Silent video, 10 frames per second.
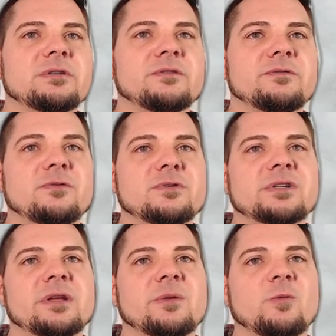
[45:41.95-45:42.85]

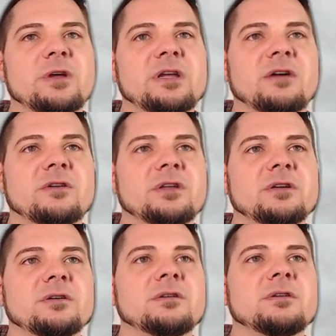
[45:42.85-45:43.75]
Unfortunately I'm way out
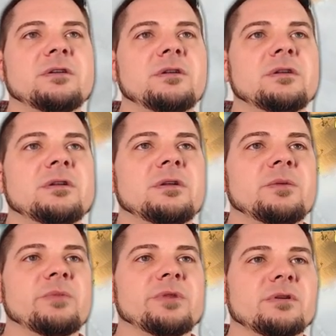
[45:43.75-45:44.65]
here,
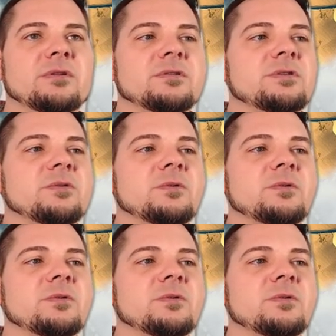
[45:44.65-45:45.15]
but the closer one's